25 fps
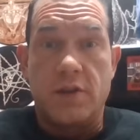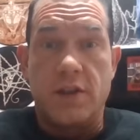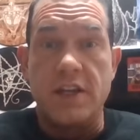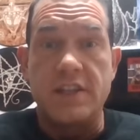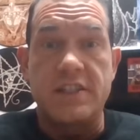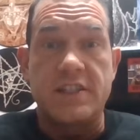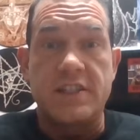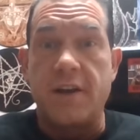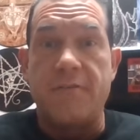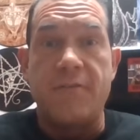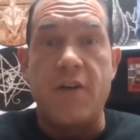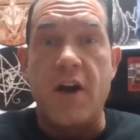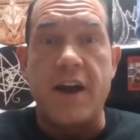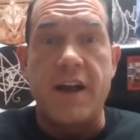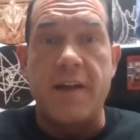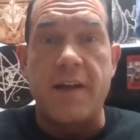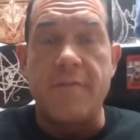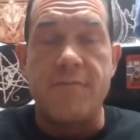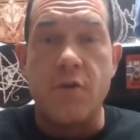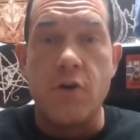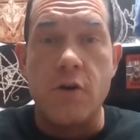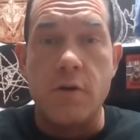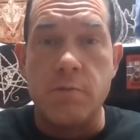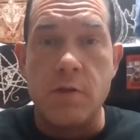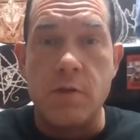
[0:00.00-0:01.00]
this is a fucking
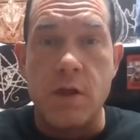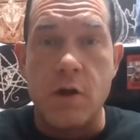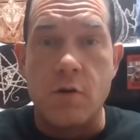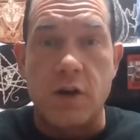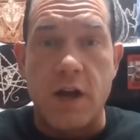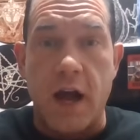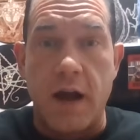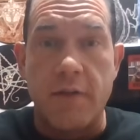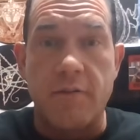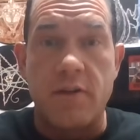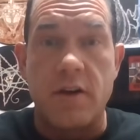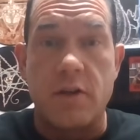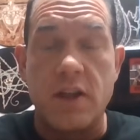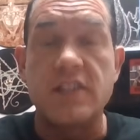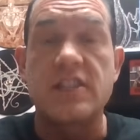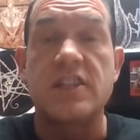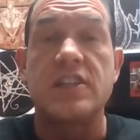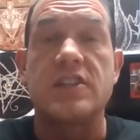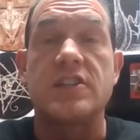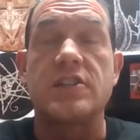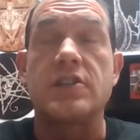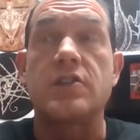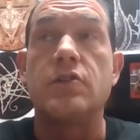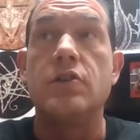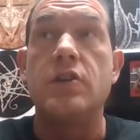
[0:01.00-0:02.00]
full blown cover. This
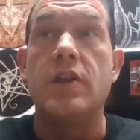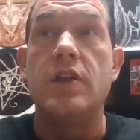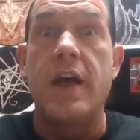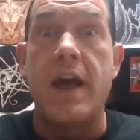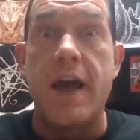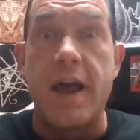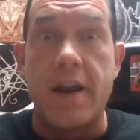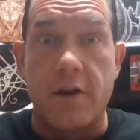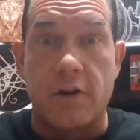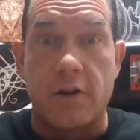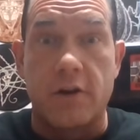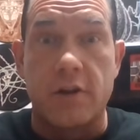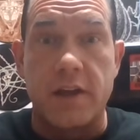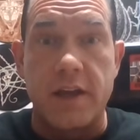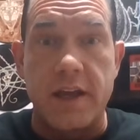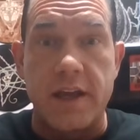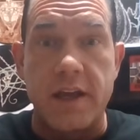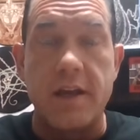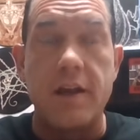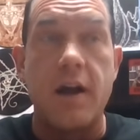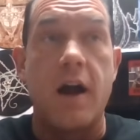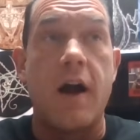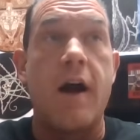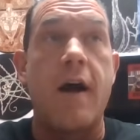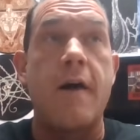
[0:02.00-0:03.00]
is
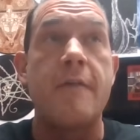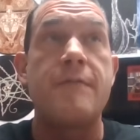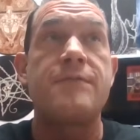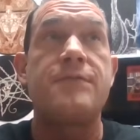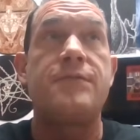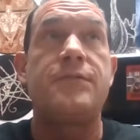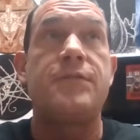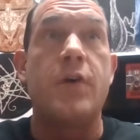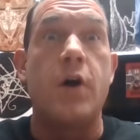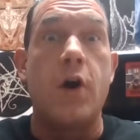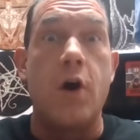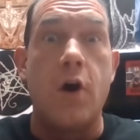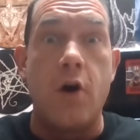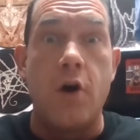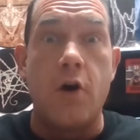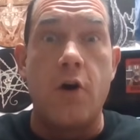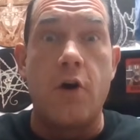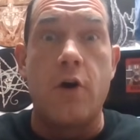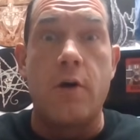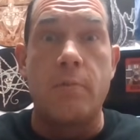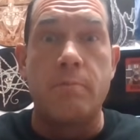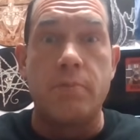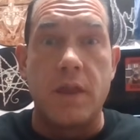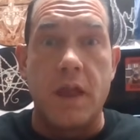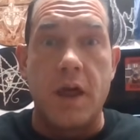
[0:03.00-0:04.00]
literally a
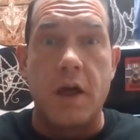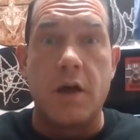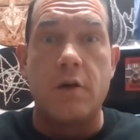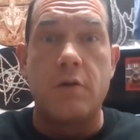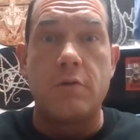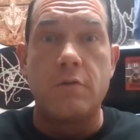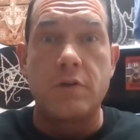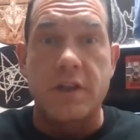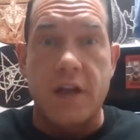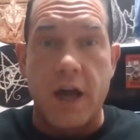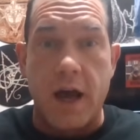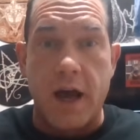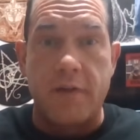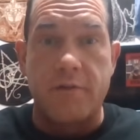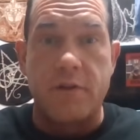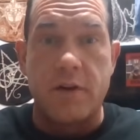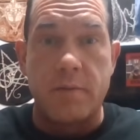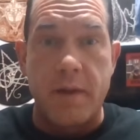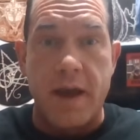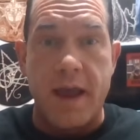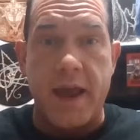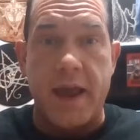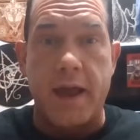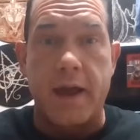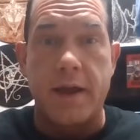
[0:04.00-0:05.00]
full blown cover
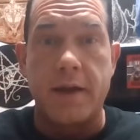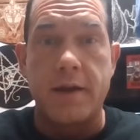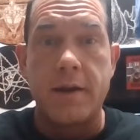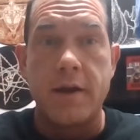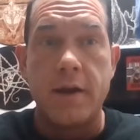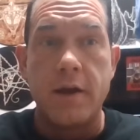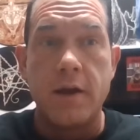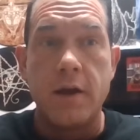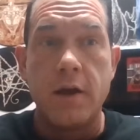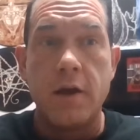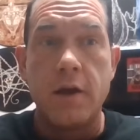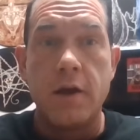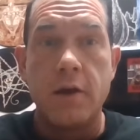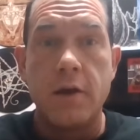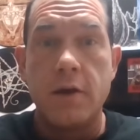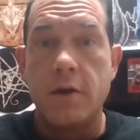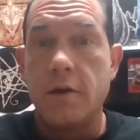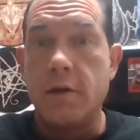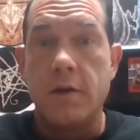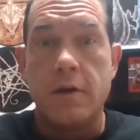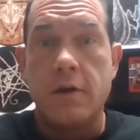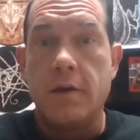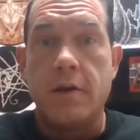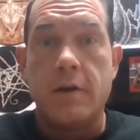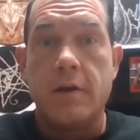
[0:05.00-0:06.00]
band.
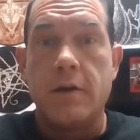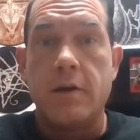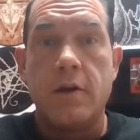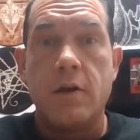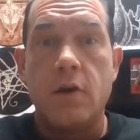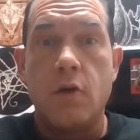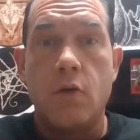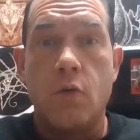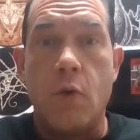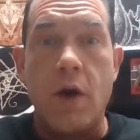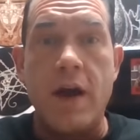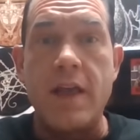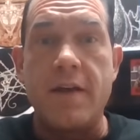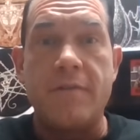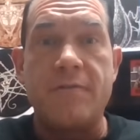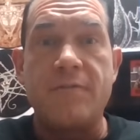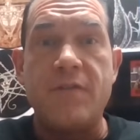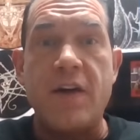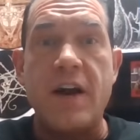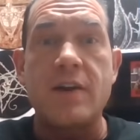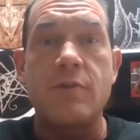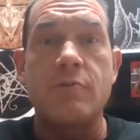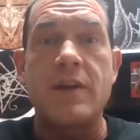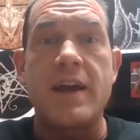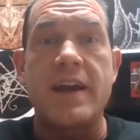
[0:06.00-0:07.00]
Why the
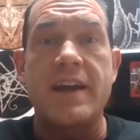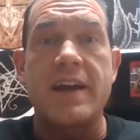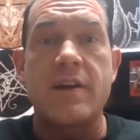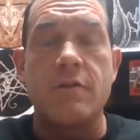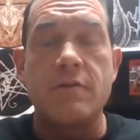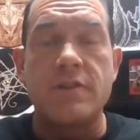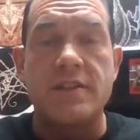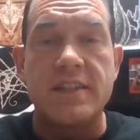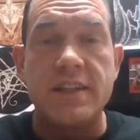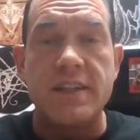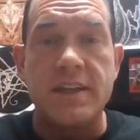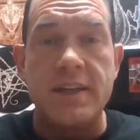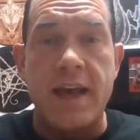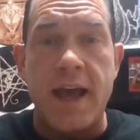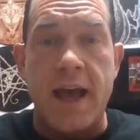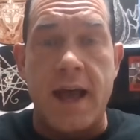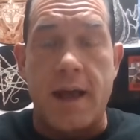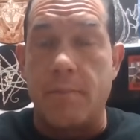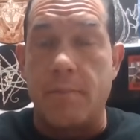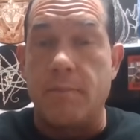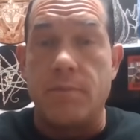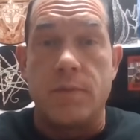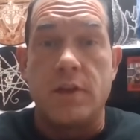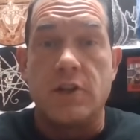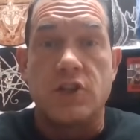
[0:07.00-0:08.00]
fuck would I go see
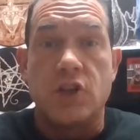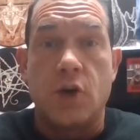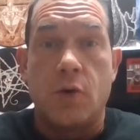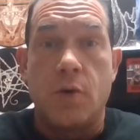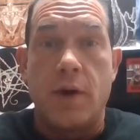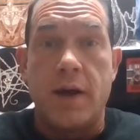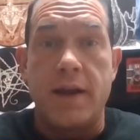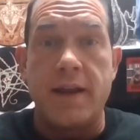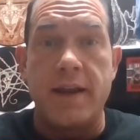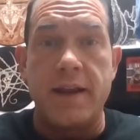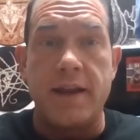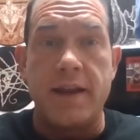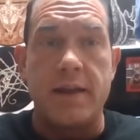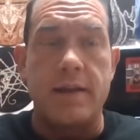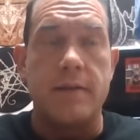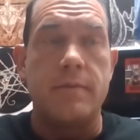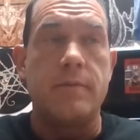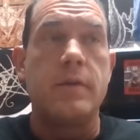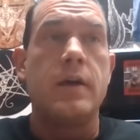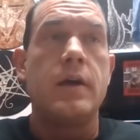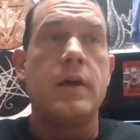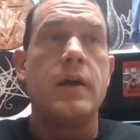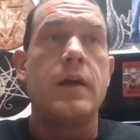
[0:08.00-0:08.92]
that? So I didn't.